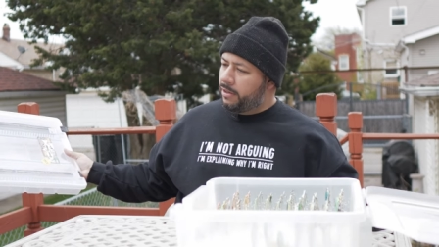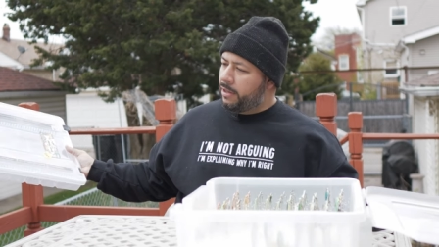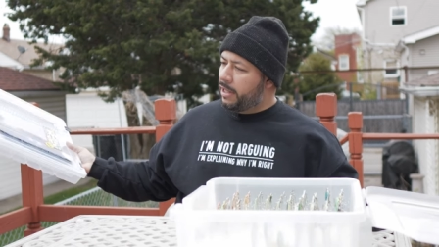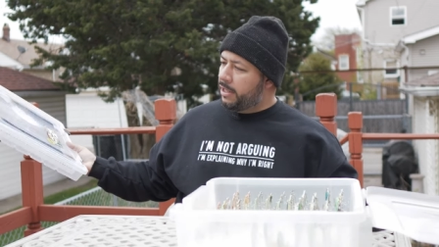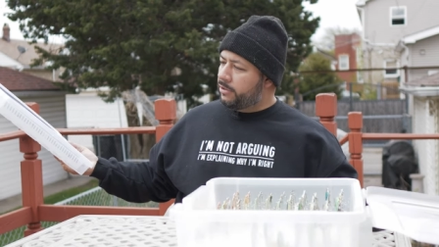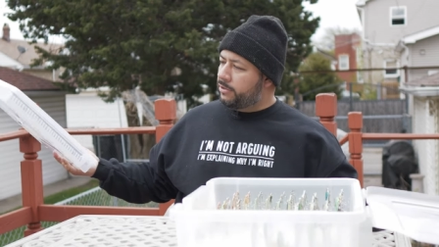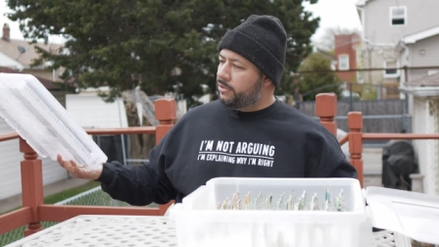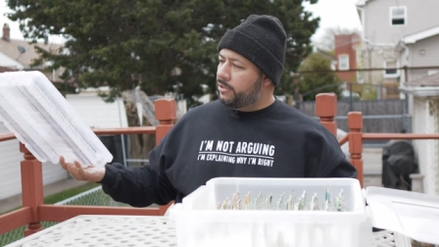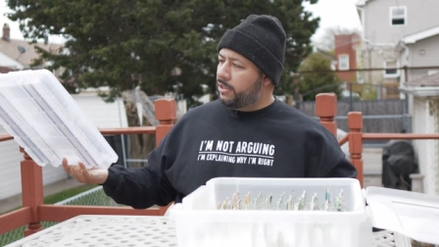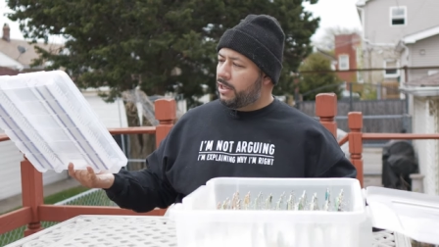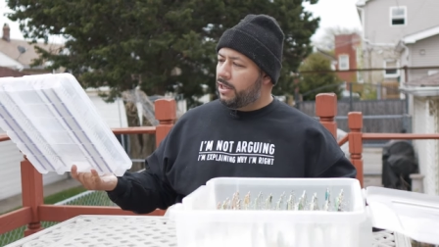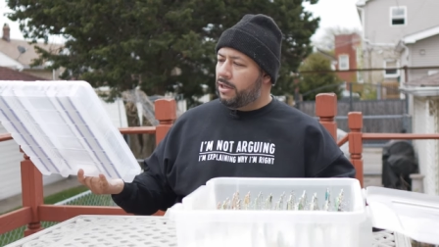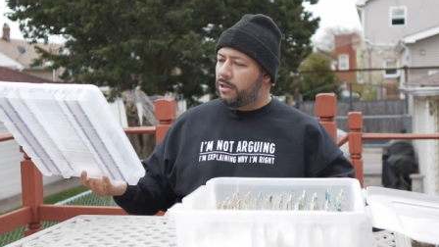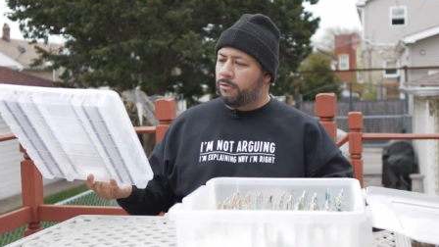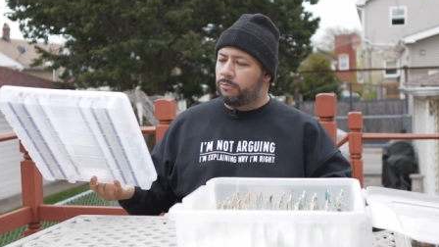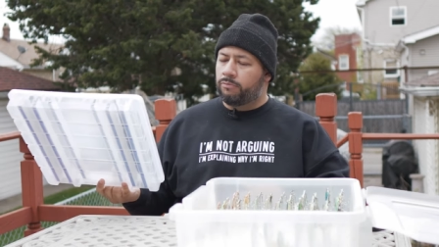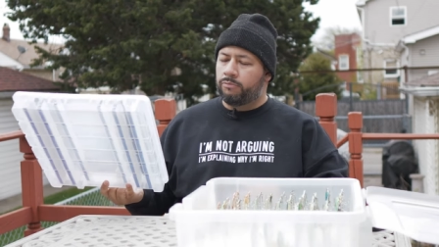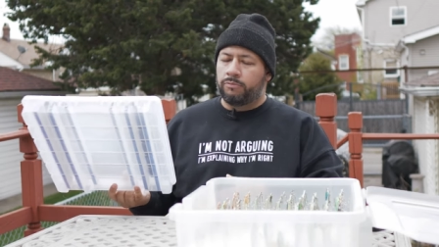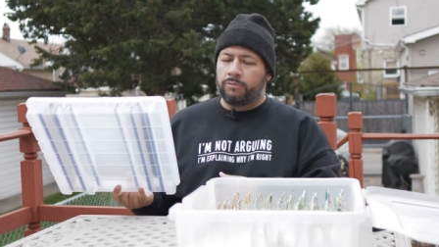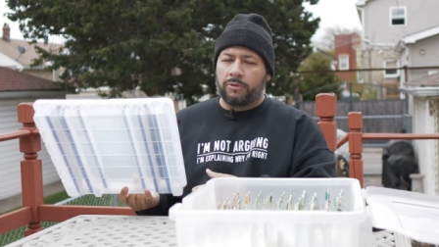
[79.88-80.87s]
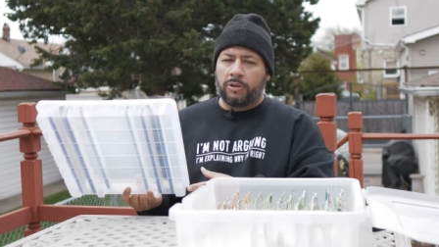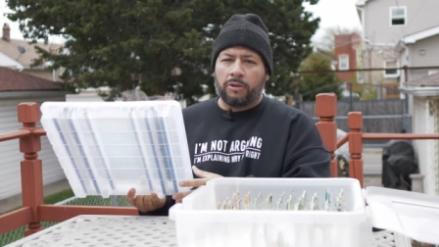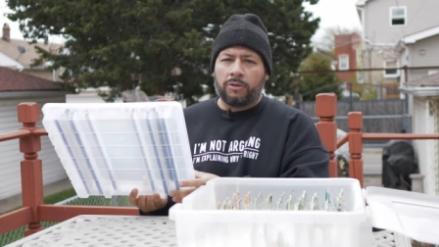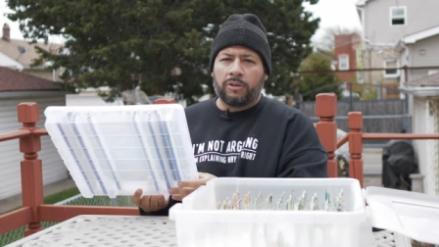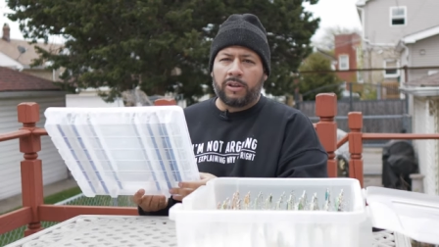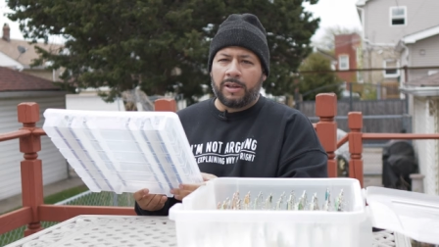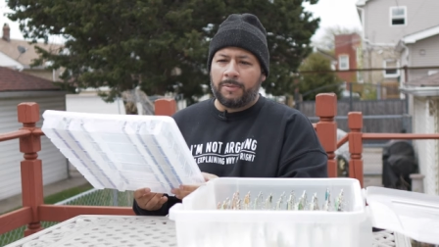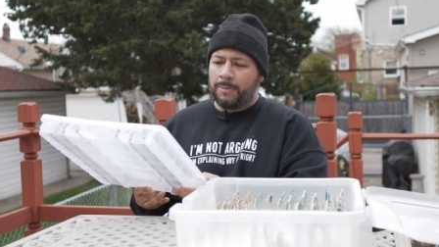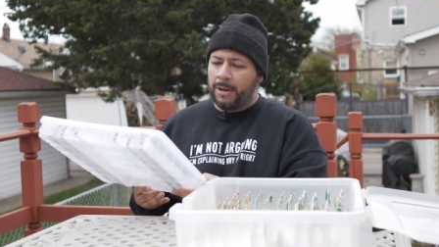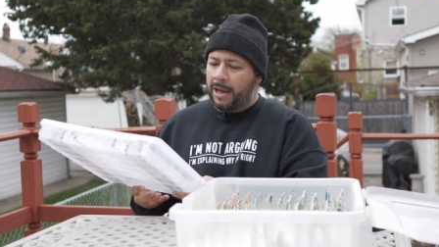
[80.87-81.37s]
that's uh,
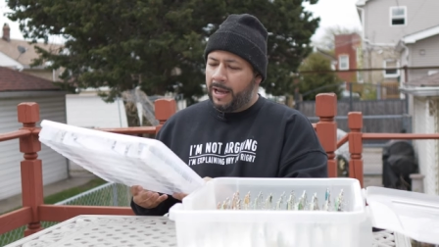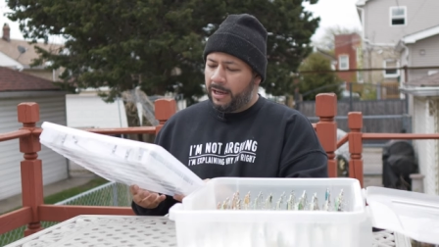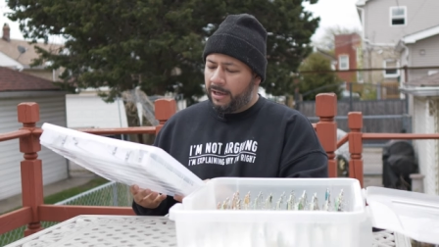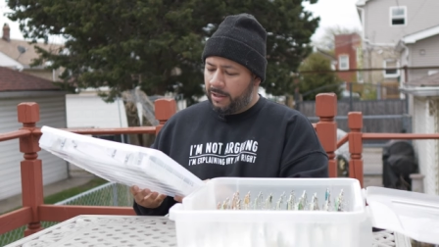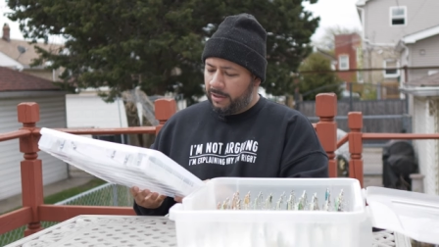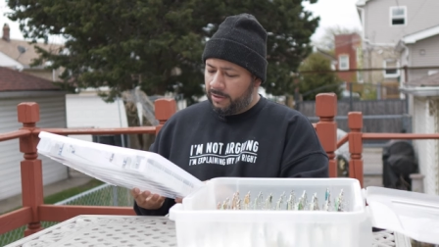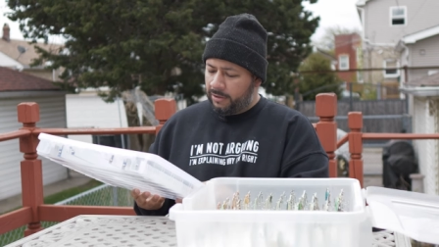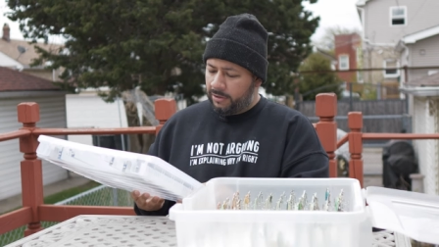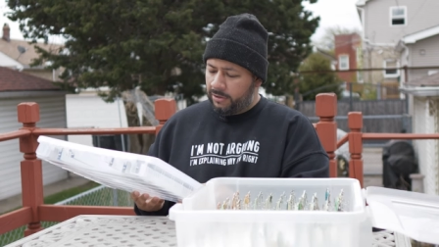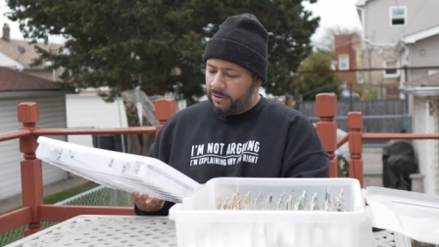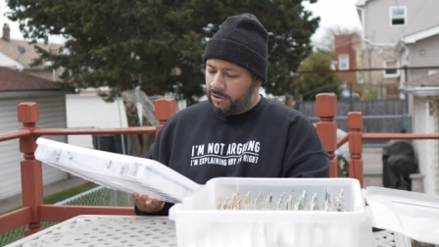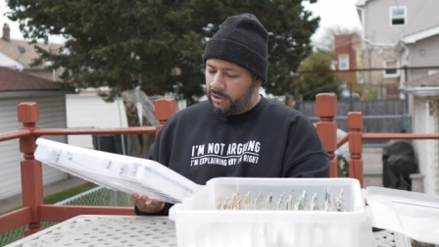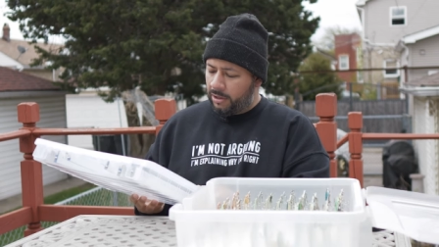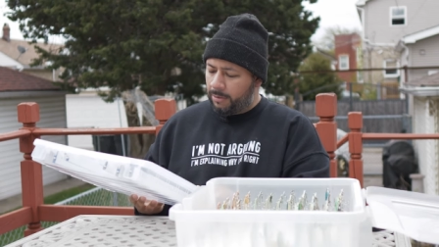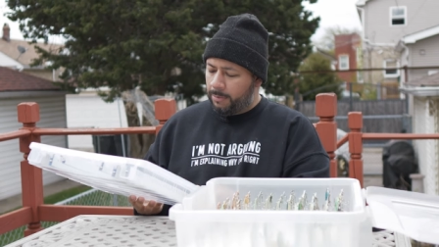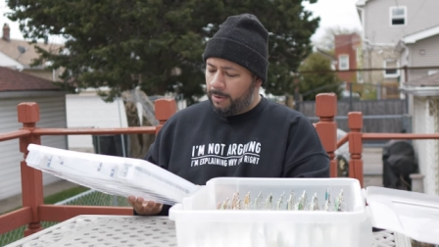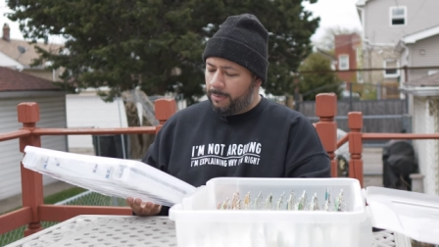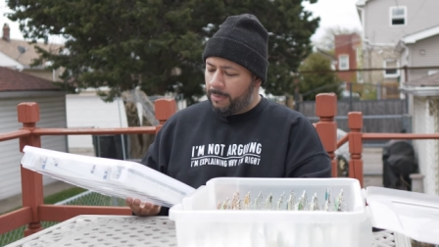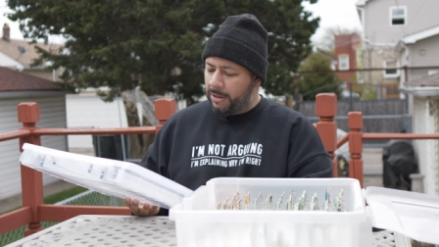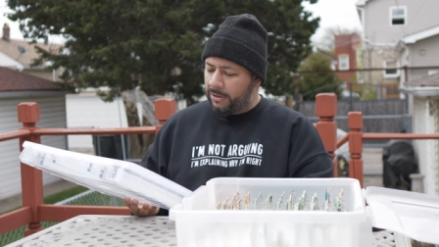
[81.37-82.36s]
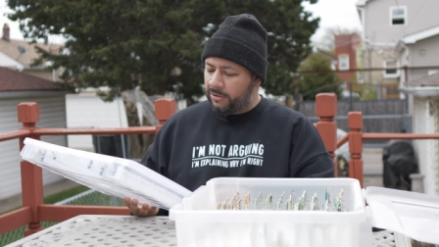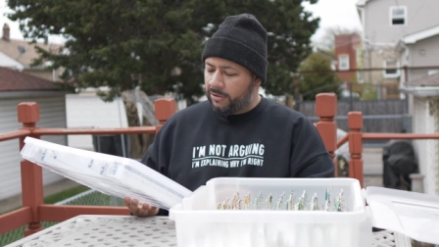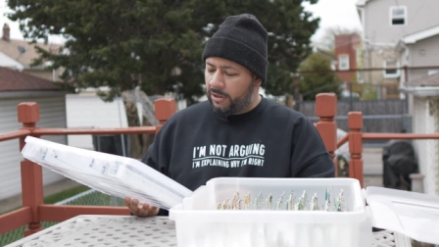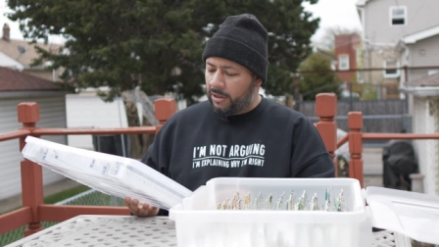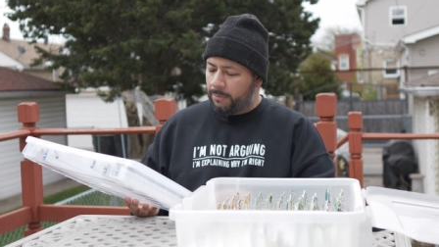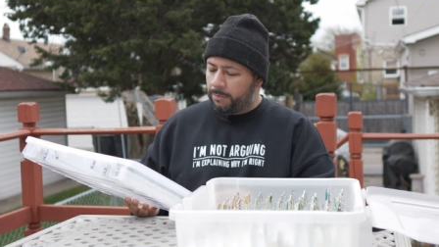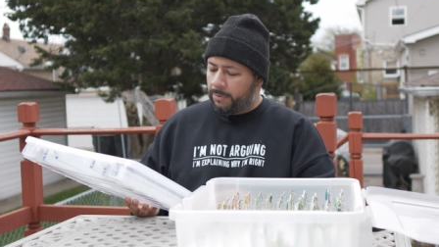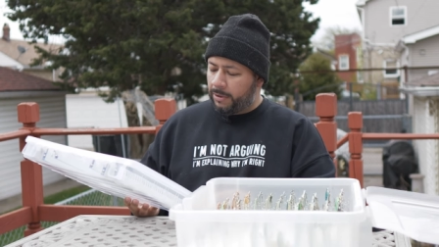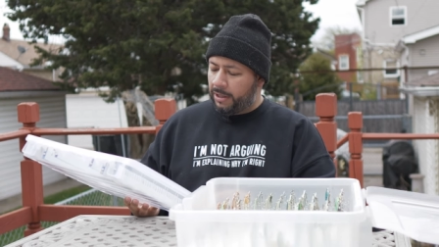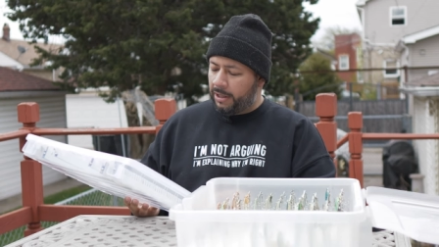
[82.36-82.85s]
locally made. A gentleman makes it
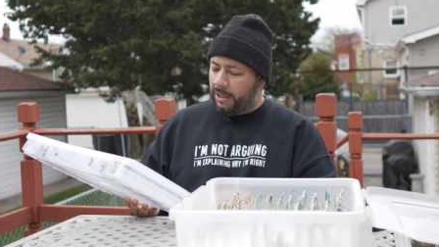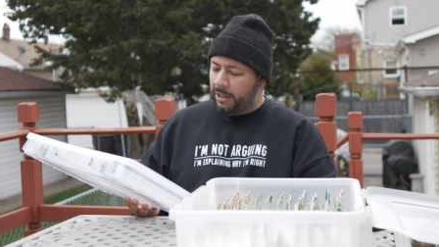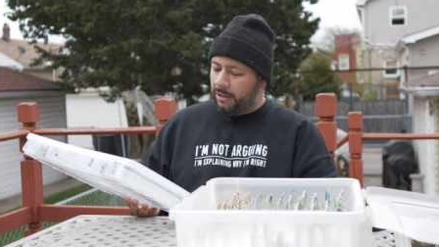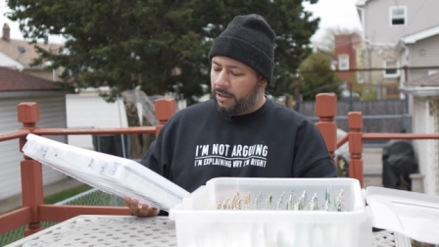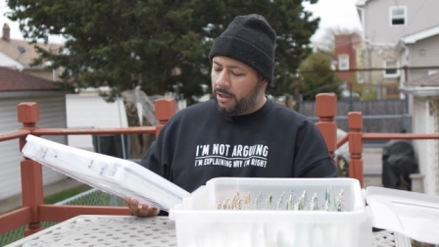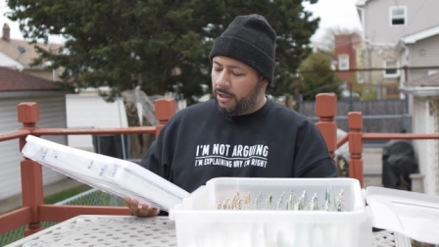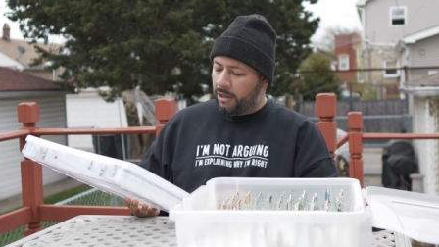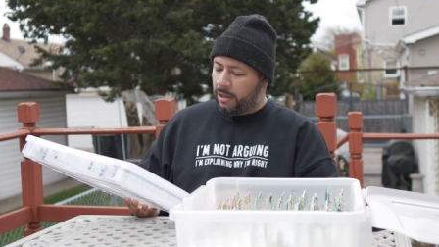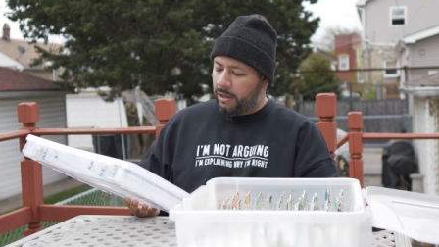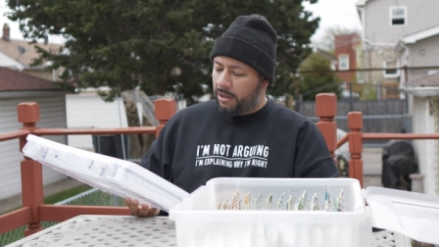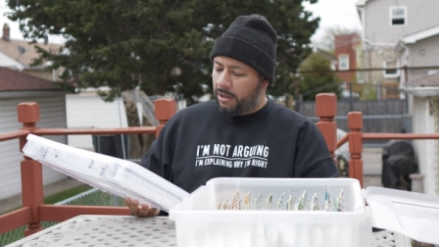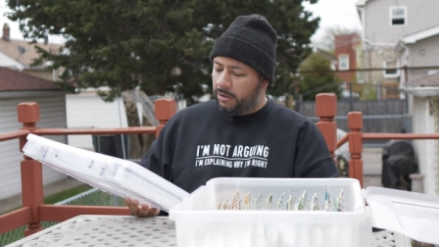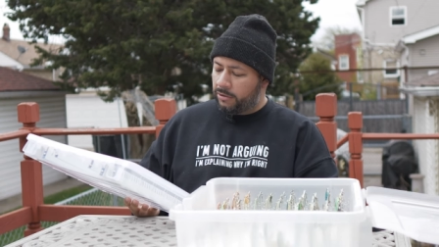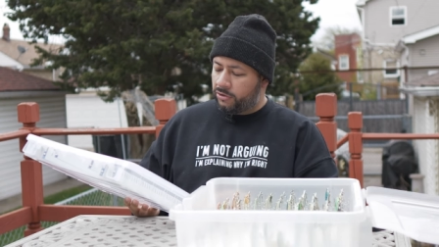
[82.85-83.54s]
up in uh,